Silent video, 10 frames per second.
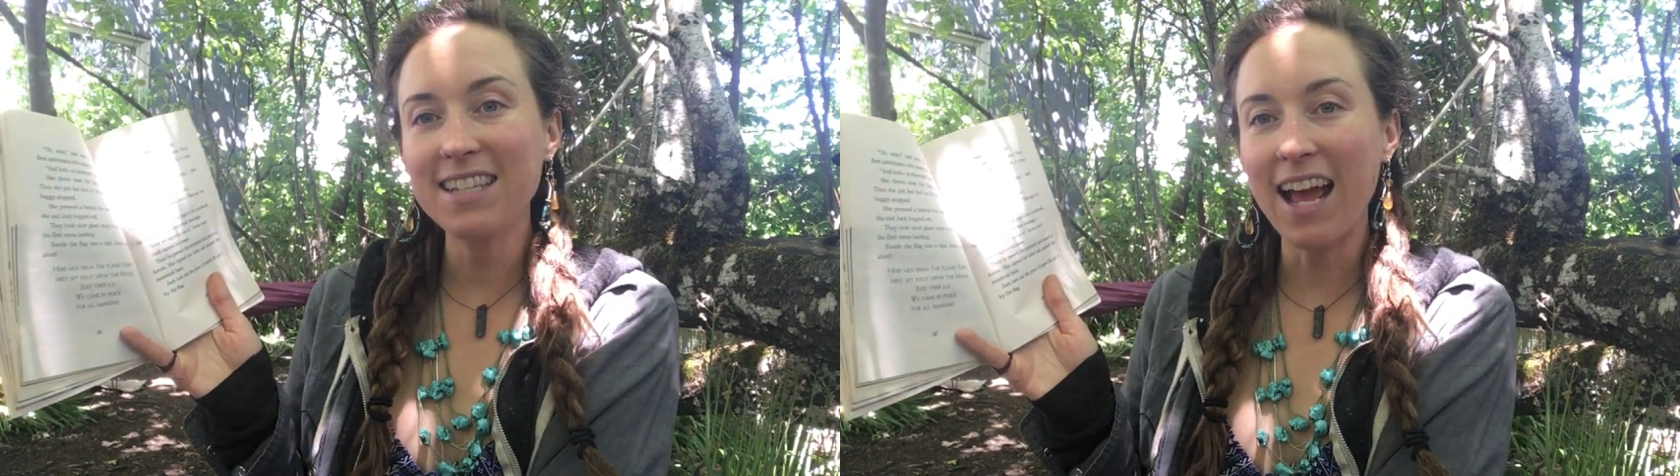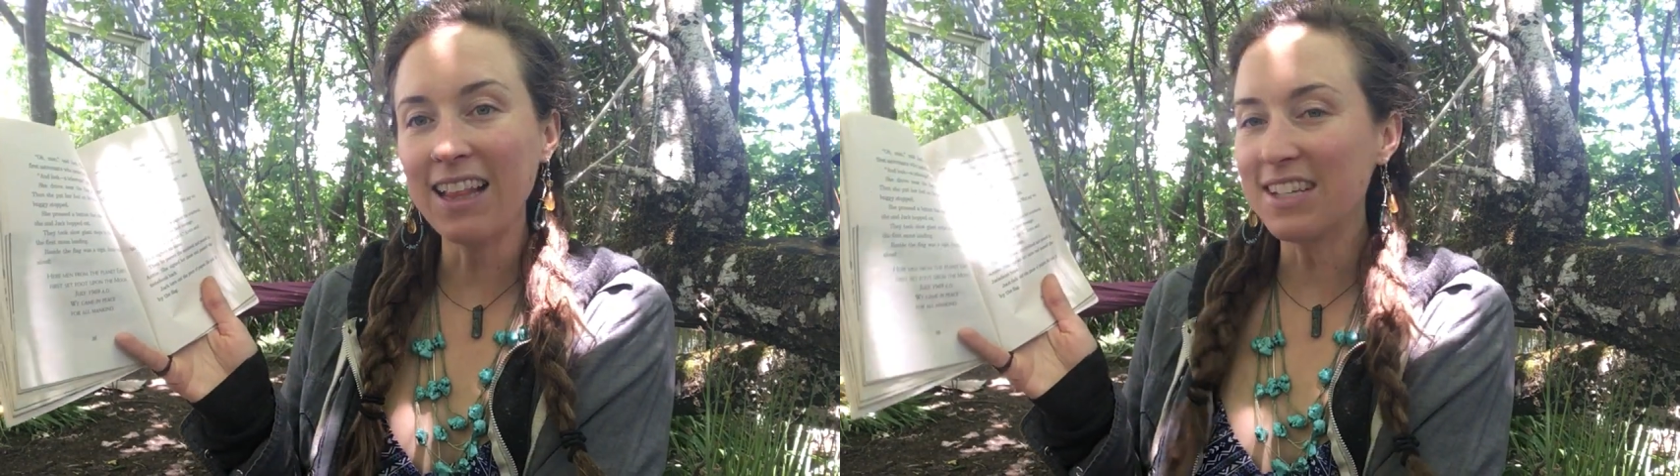
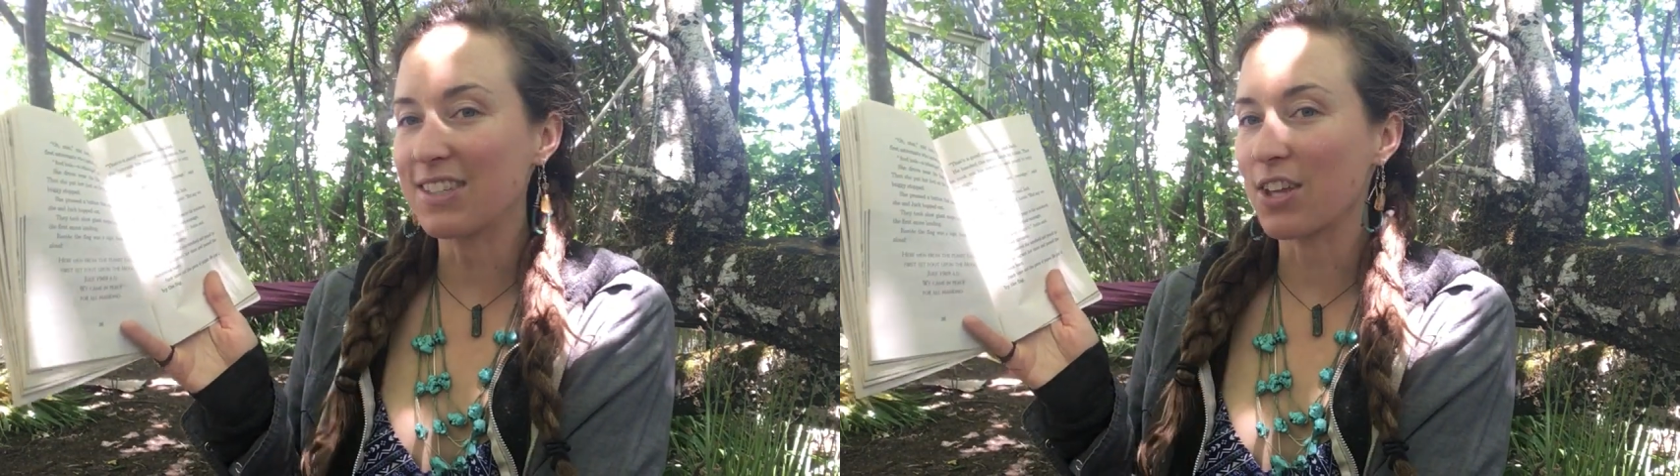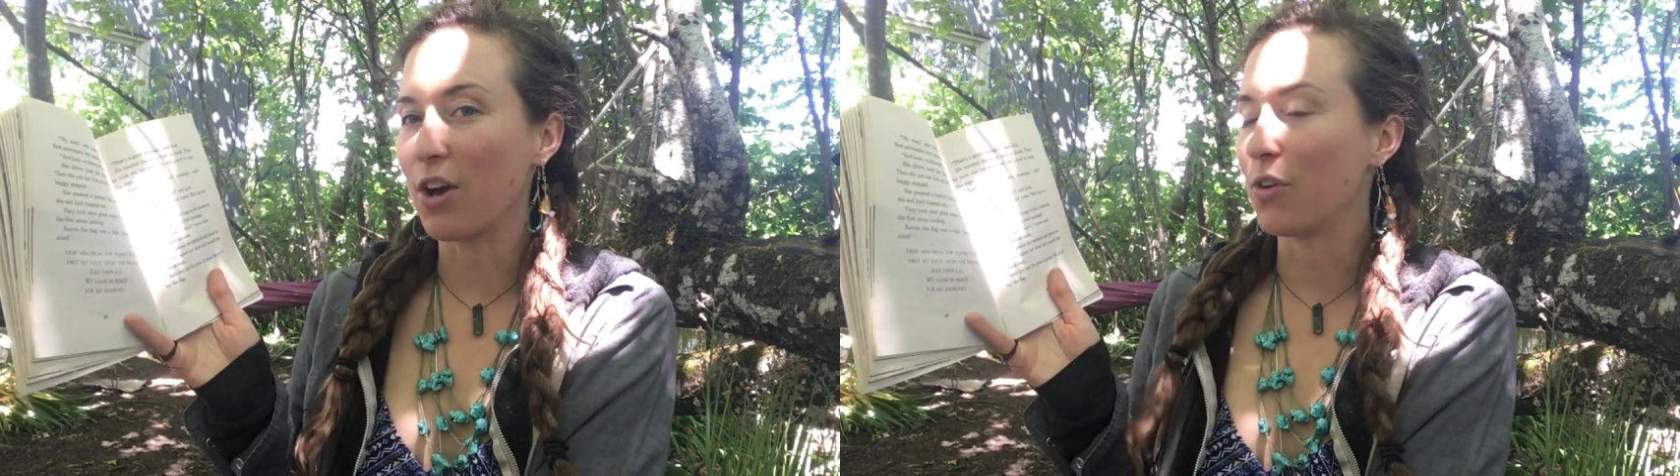
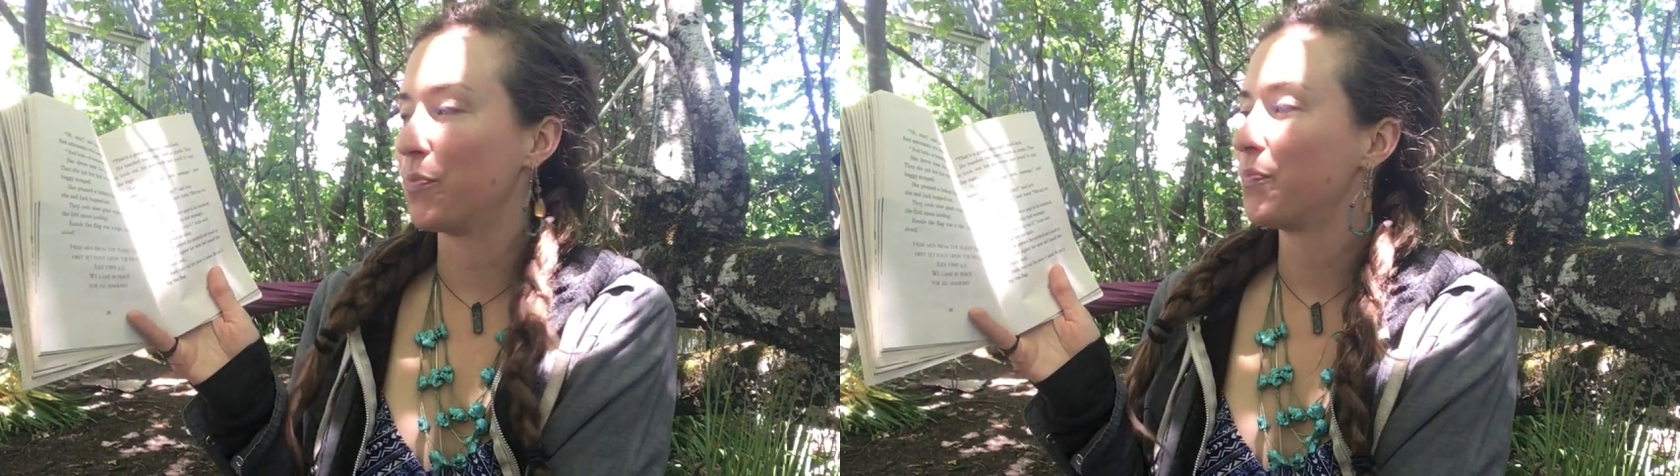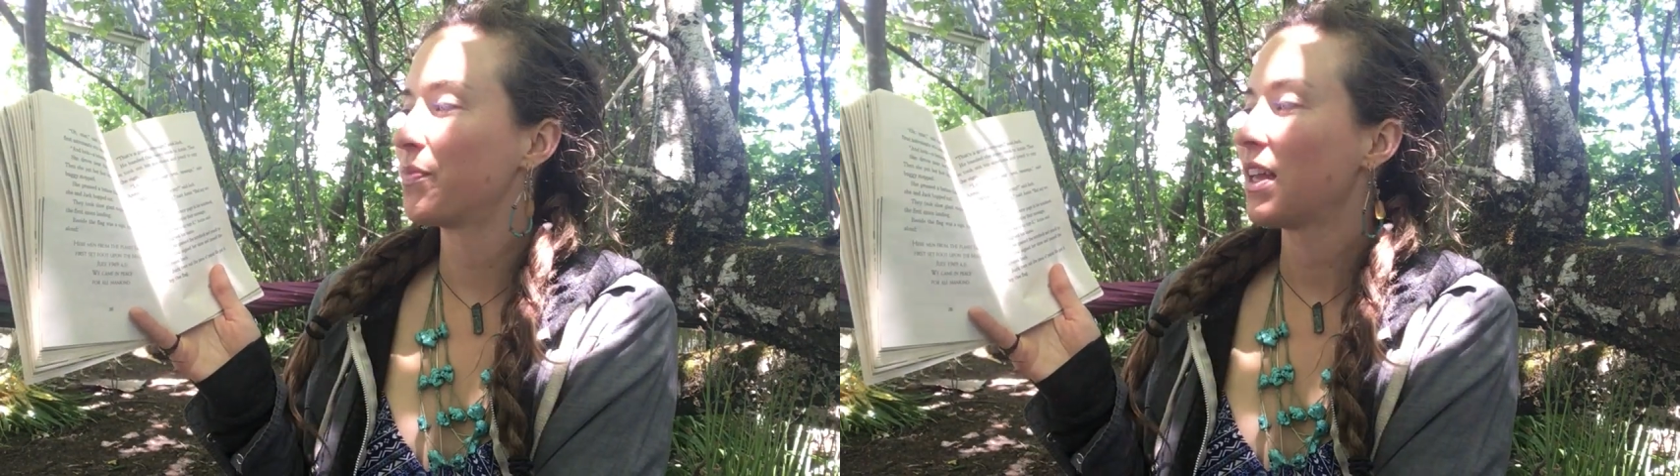telescope,"
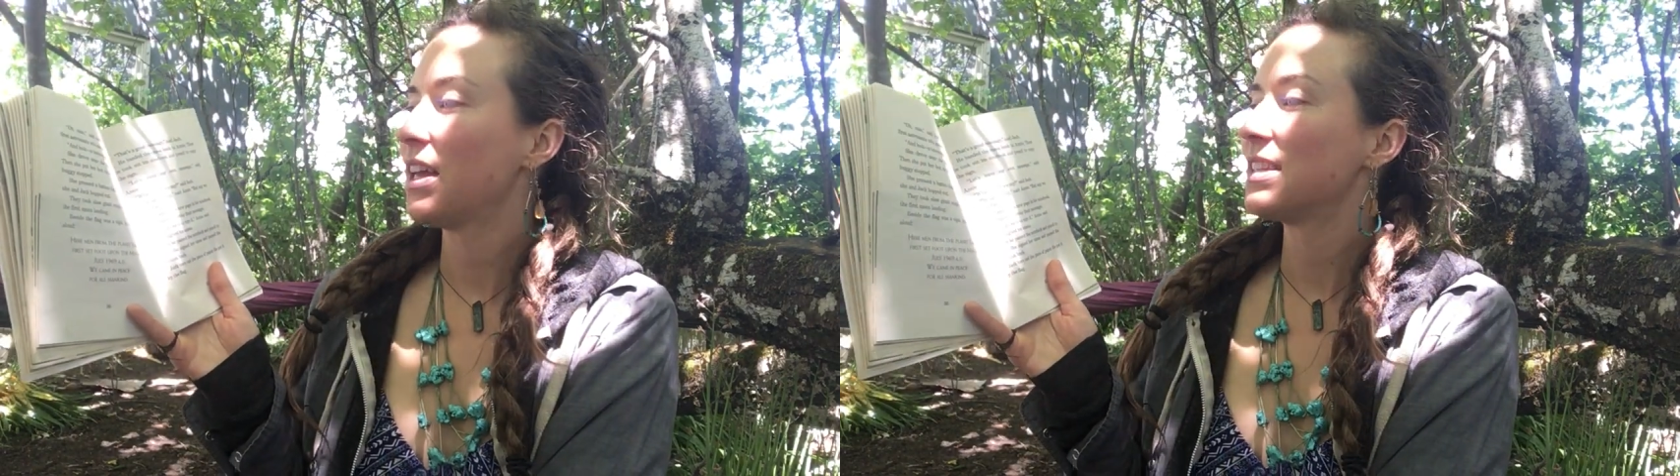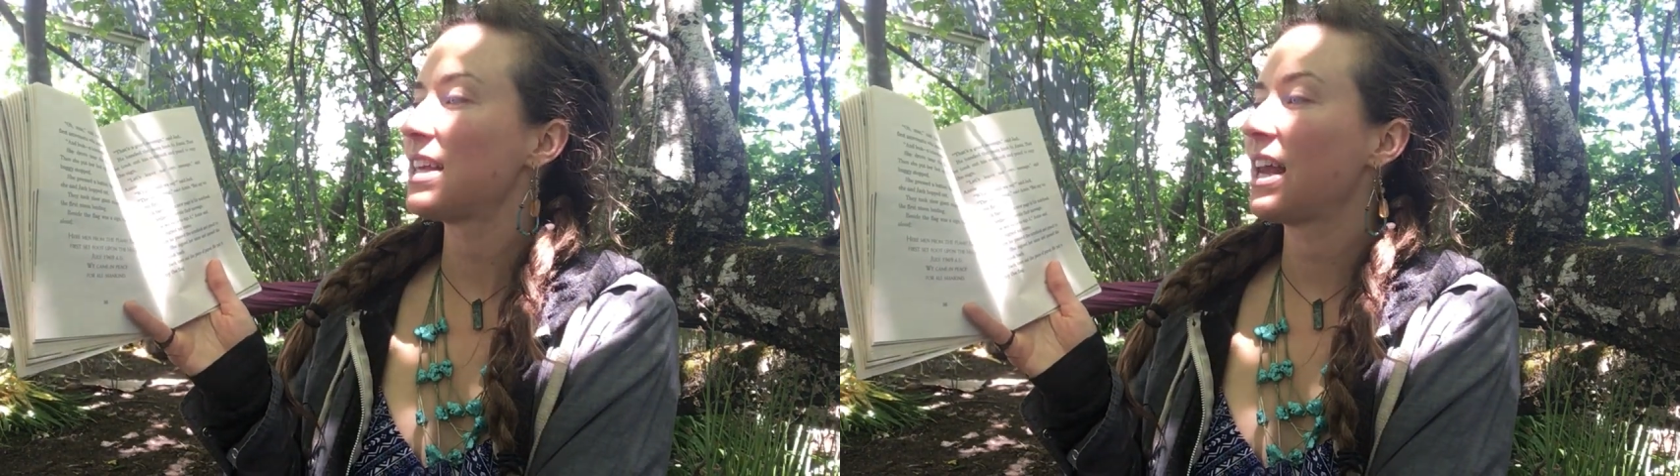
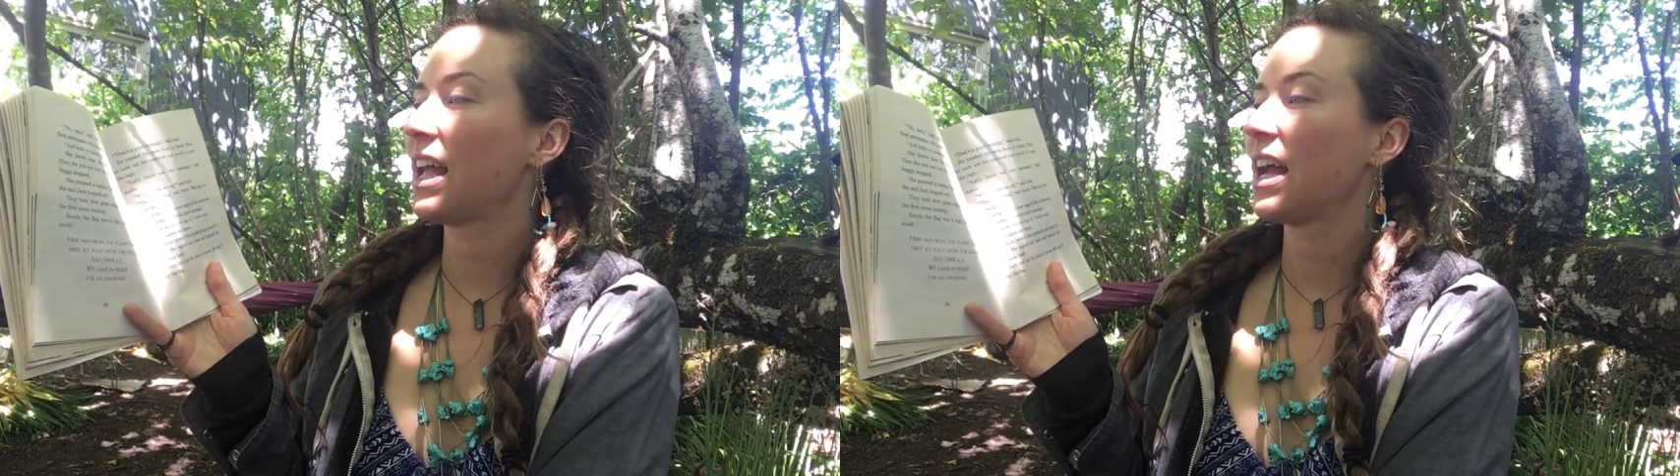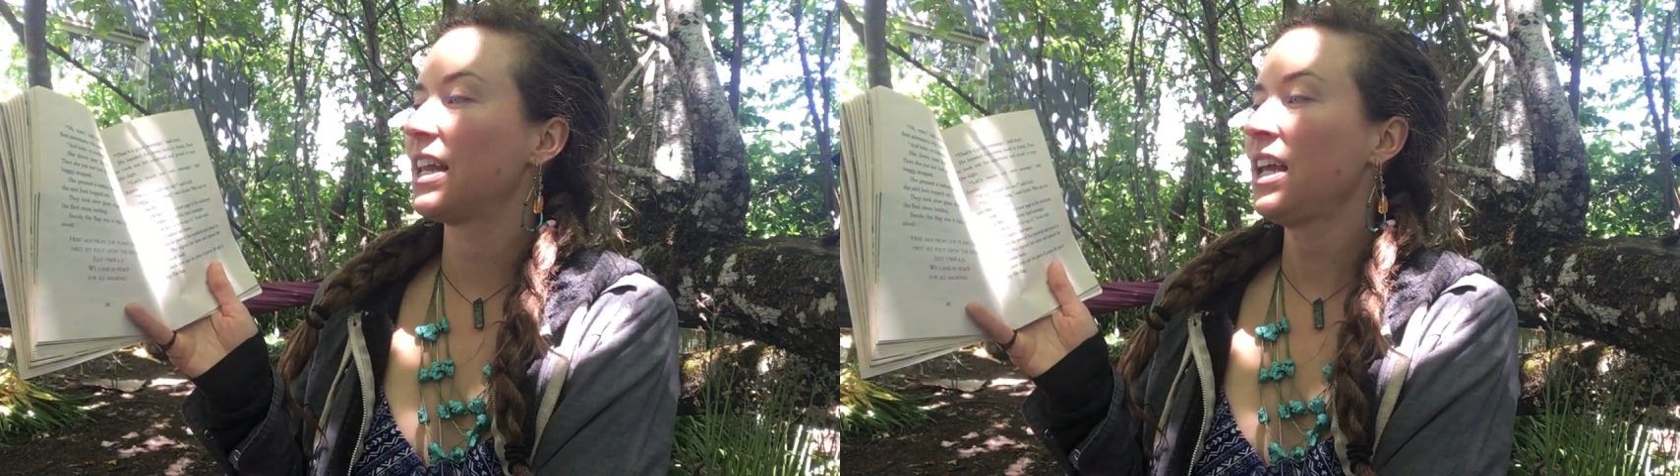said
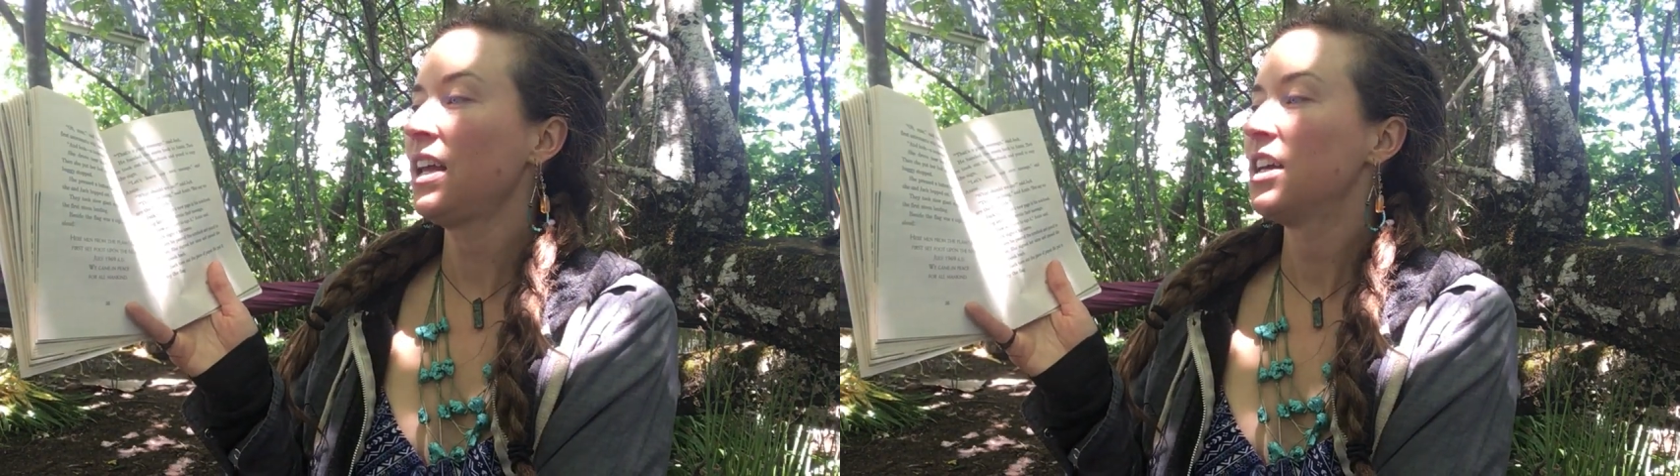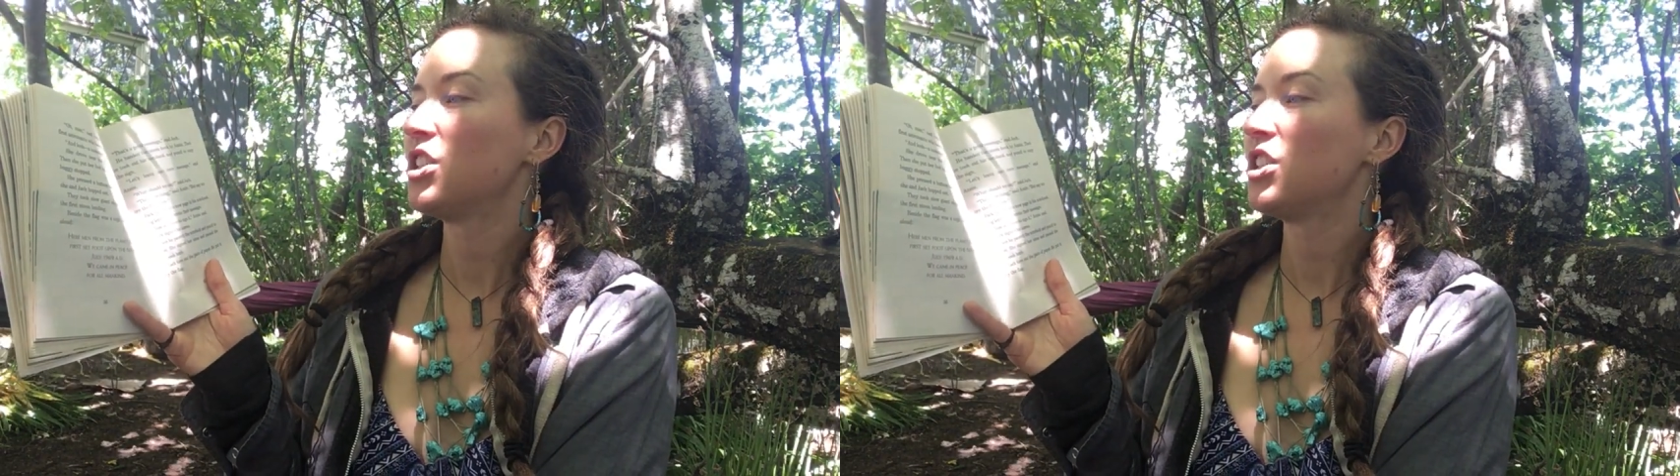Annie.